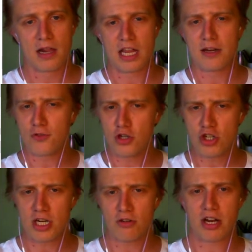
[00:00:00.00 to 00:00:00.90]
In future
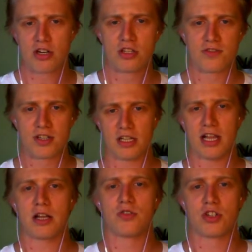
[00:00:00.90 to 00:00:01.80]
iterations of skill
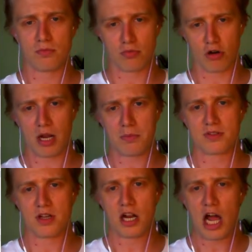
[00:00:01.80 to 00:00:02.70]
acquisition program design,